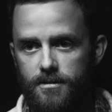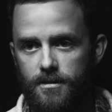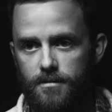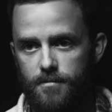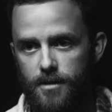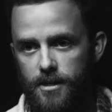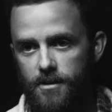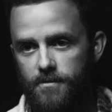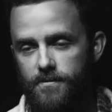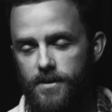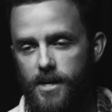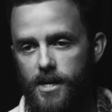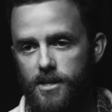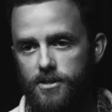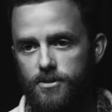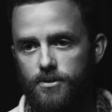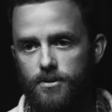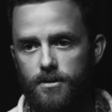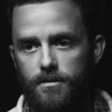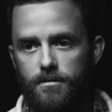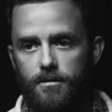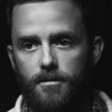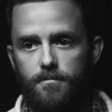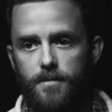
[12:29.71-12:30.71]
to the
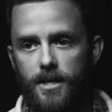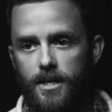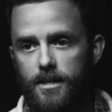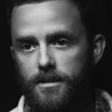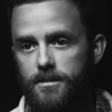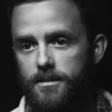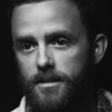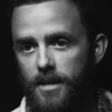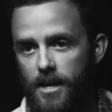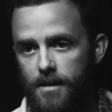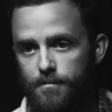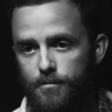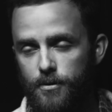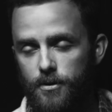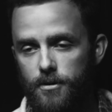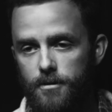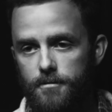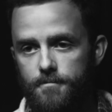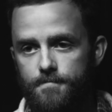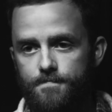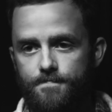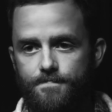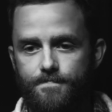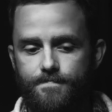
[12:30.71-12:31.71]
manufacturer. They'll make a
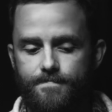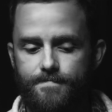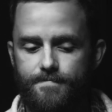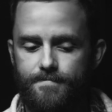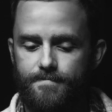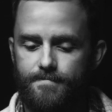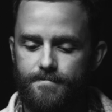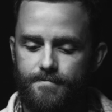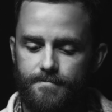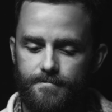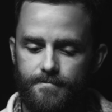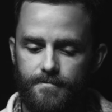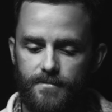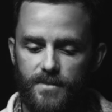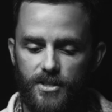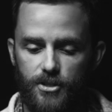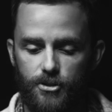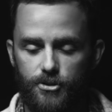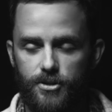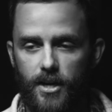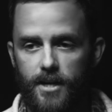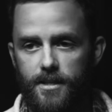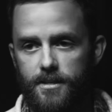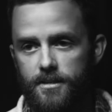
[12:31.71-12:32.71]
sample.
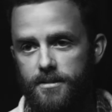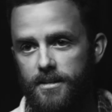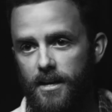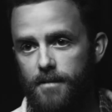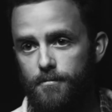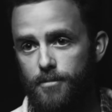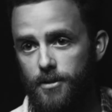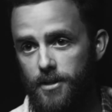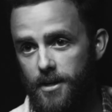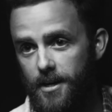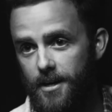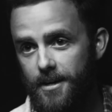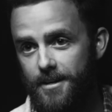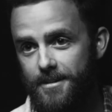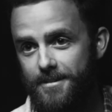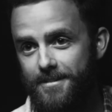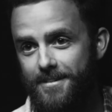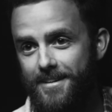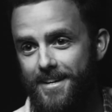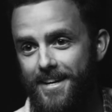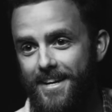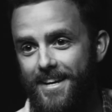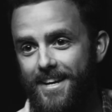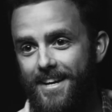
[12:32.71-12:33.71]
You try the sample
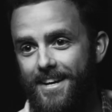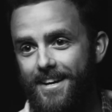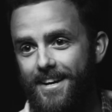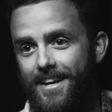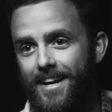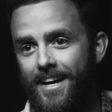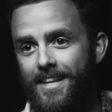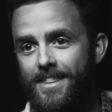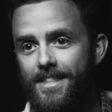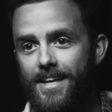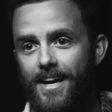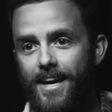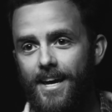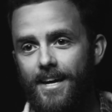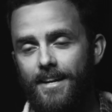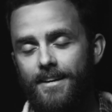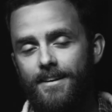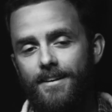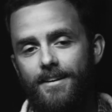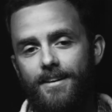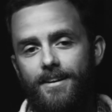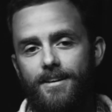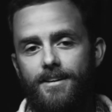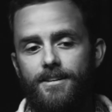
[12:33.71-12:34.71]
on, and
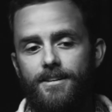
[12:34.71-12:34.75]
then